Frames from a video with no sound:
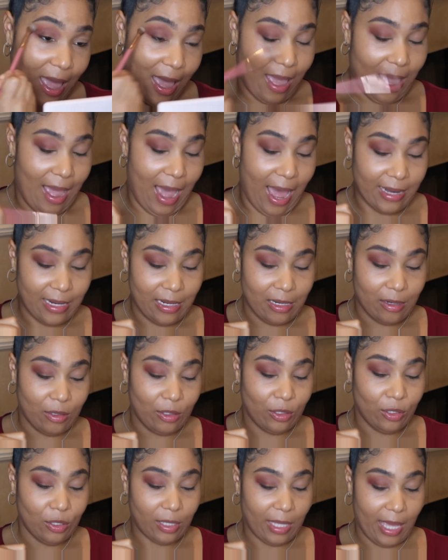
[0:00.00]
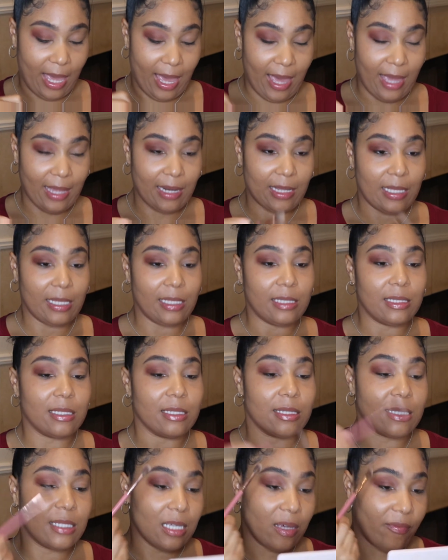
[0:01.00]
I didn't look at it
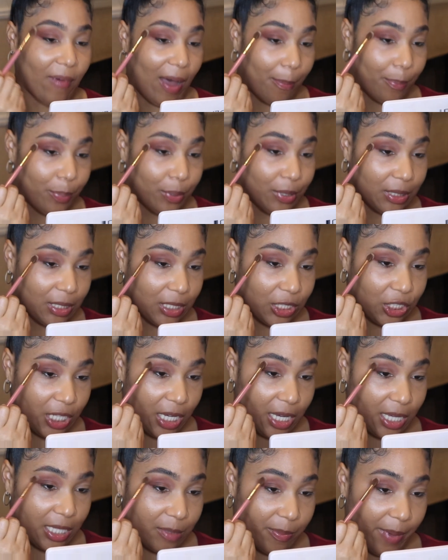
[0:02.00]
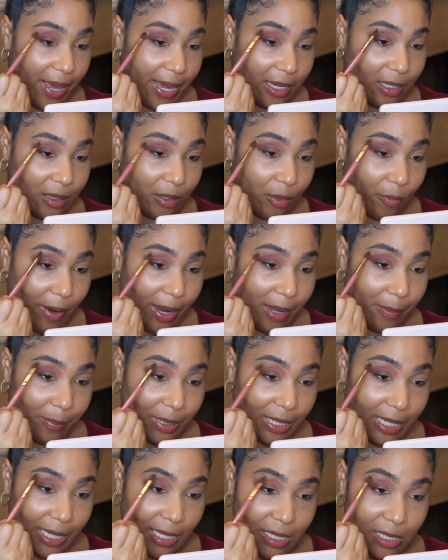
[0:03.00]
to see if I put the shades back in the right
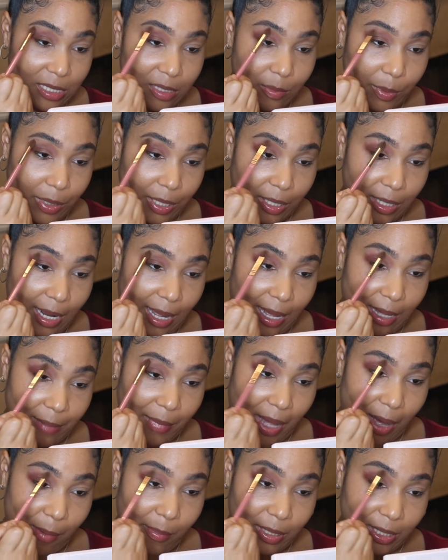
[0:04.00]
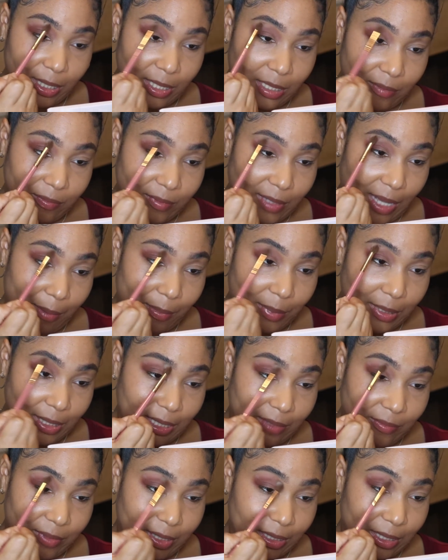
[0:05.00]
place, but I believe
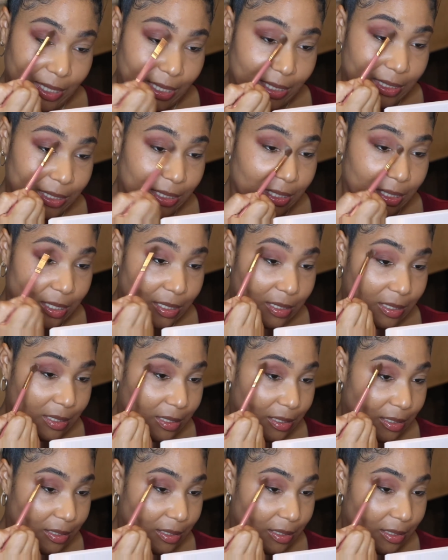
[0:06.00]
that that's Tusk.